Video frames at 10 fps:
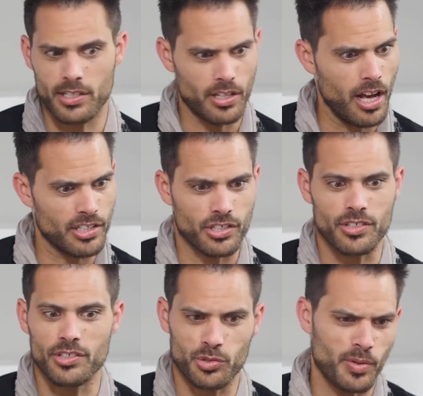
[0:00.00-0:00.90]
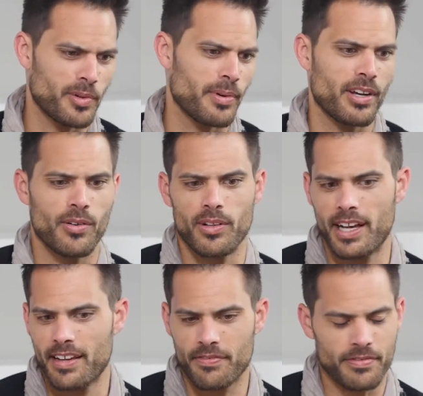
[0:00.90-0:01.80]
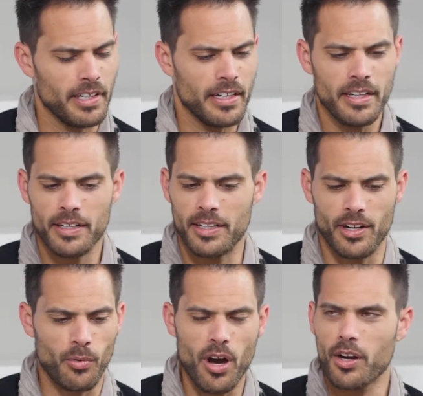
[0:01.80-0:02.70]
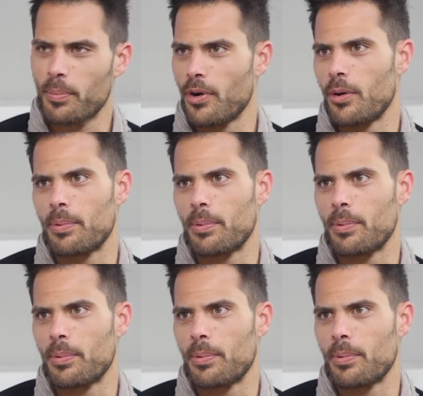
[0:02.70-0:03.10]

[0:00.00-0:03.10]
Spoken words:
It's logical. Swimmer my whole life, water polo